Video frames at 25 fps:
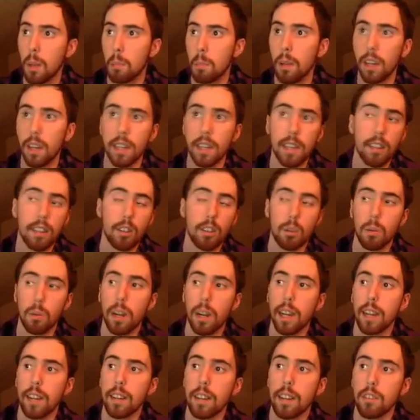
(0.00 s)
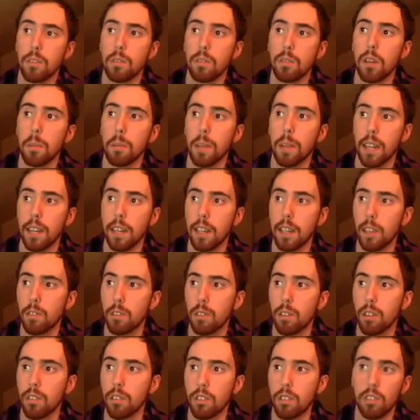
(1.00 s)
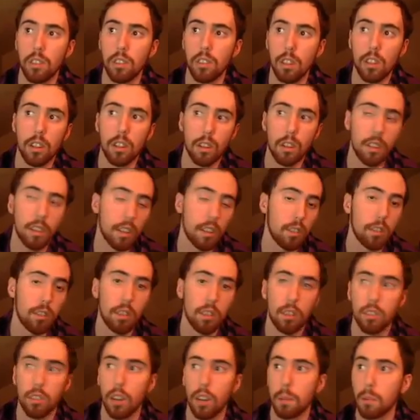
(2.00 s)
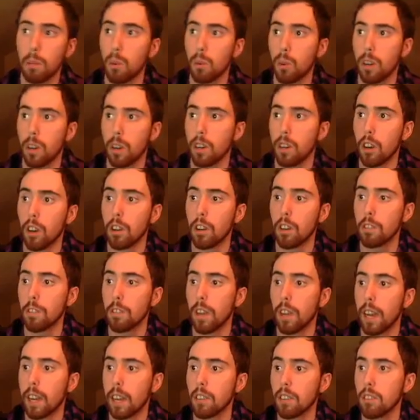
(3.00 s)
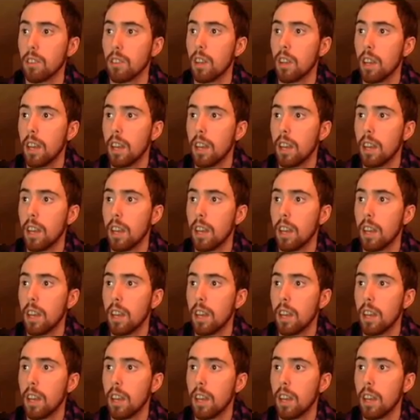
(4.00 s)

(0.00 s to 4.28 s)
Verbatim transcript: But either way, it doesn't really make a difference. You know, they still drop Gorian artifacts.